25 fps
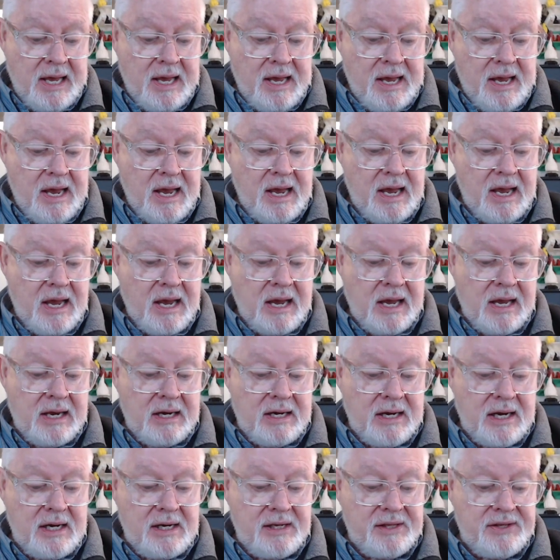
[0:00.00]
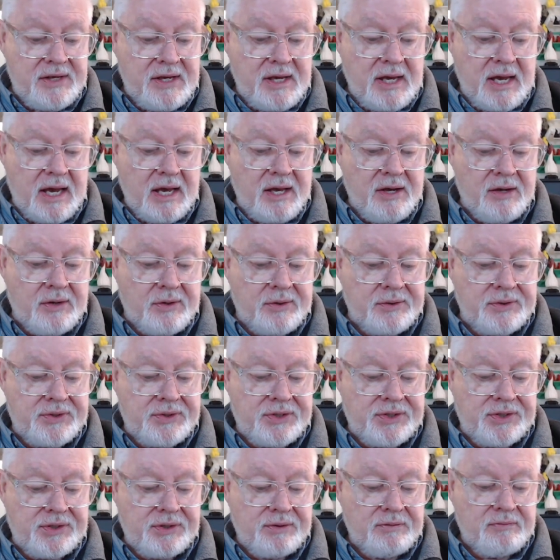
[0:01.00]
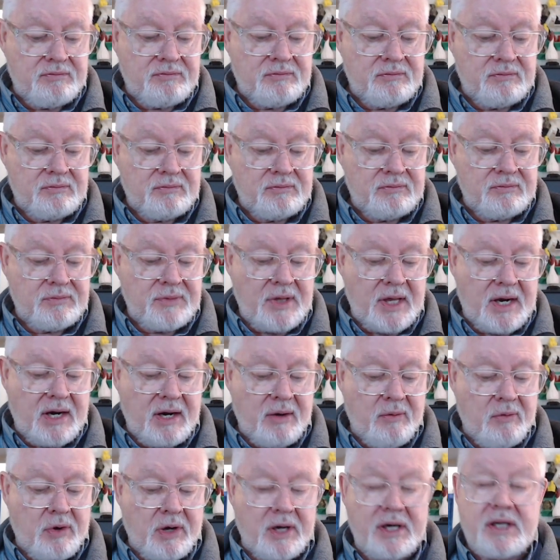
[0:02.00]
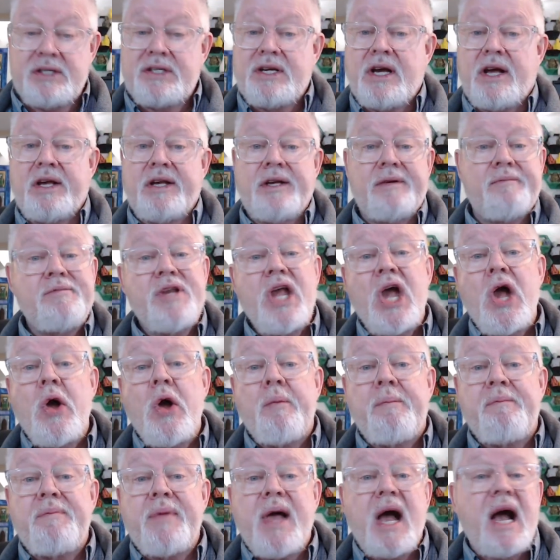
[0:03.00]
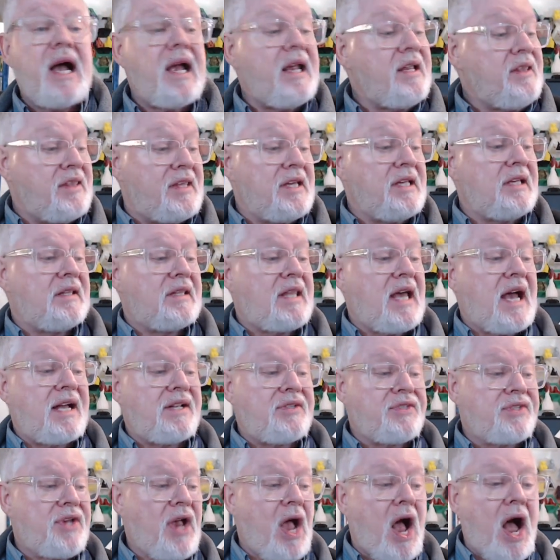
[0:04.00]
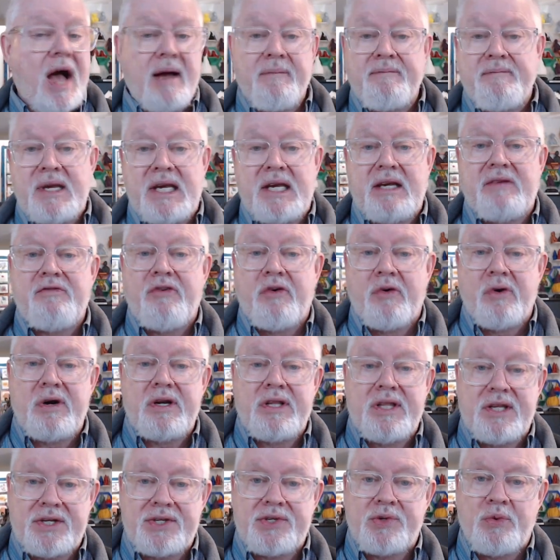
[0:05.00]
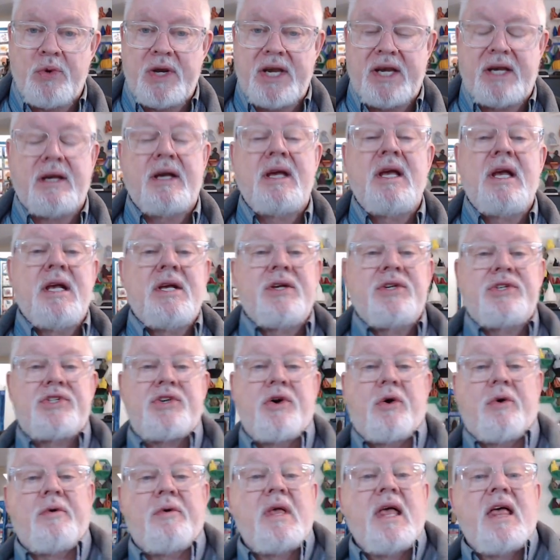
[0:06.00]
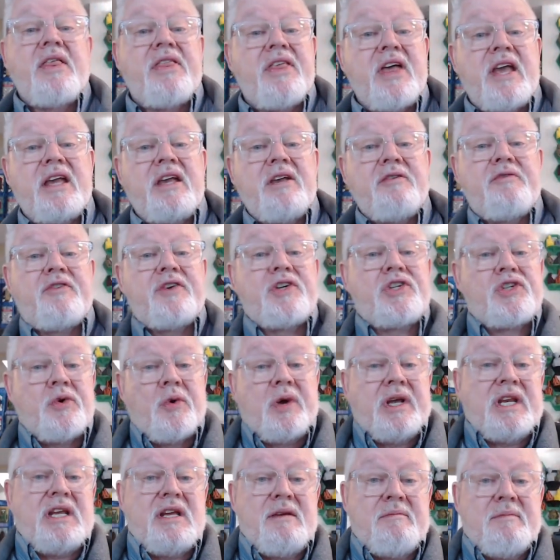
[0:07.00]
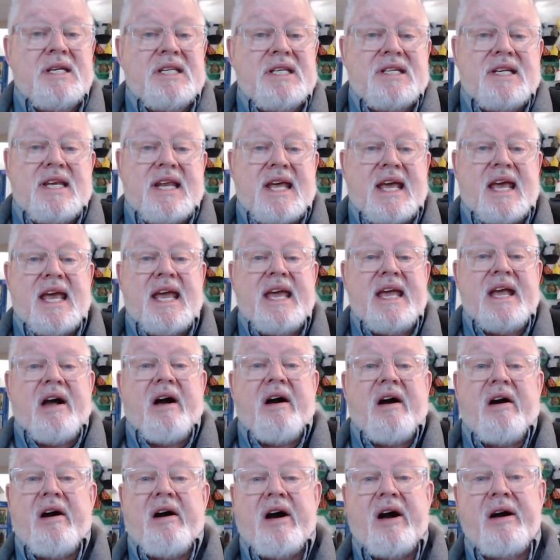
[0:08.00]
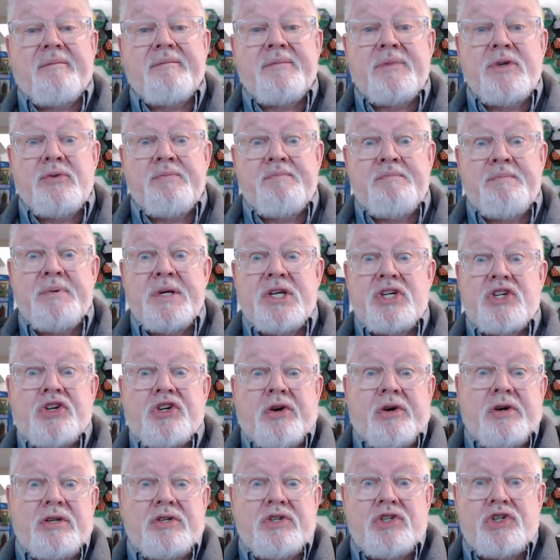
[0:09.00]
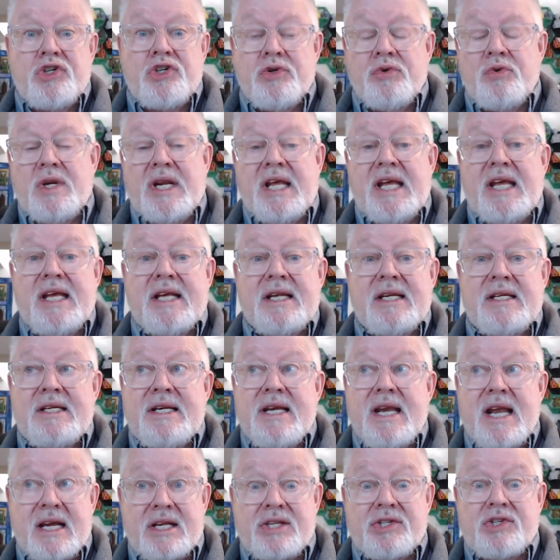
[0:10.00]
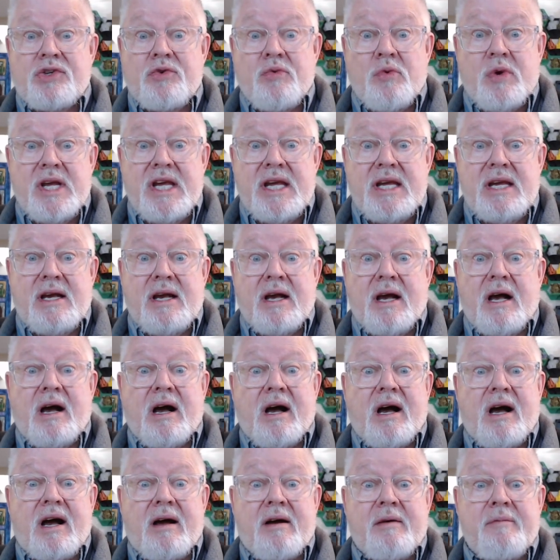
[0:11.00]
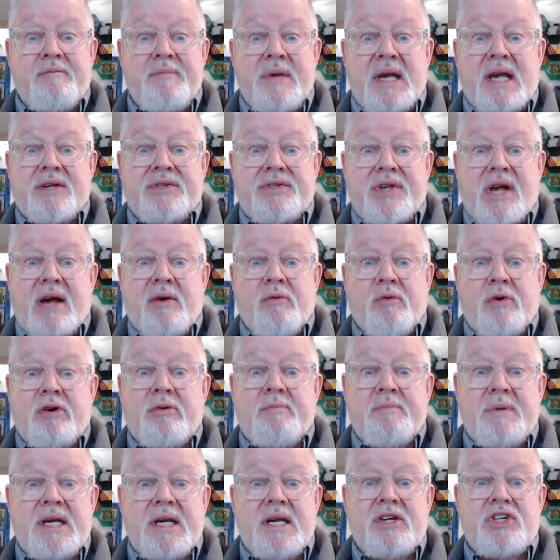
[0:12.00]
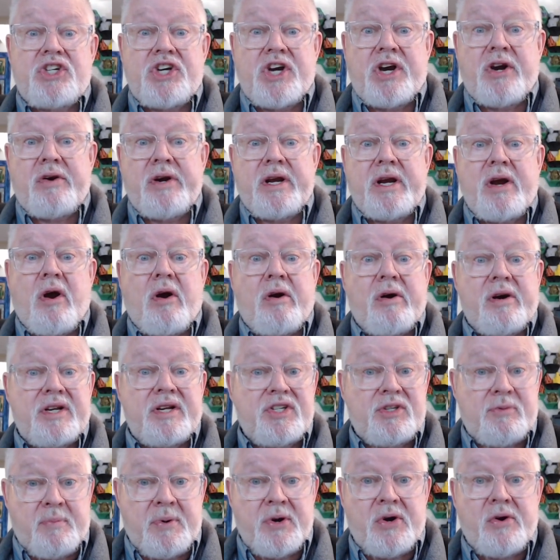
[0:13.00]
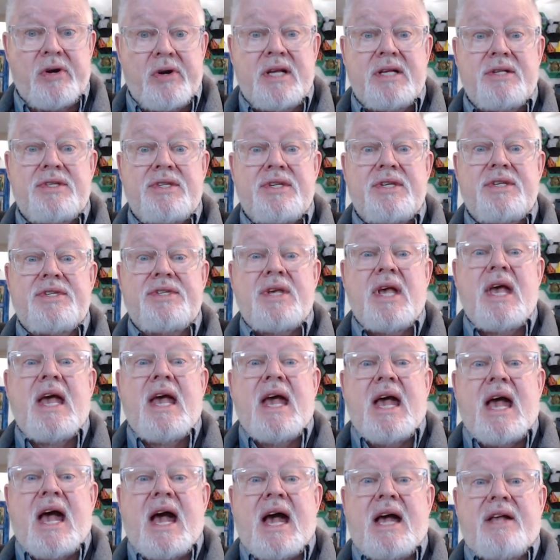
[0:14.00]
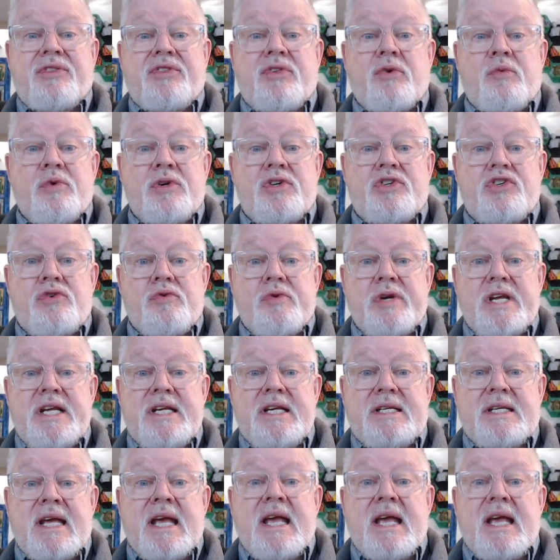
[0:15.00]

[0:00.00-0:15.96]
And anything else that I want to tell you? No, I think that's got me for this week. So thank you for joining me today. Be sure to tune in next week because I will be sharing our experiences at the retreat.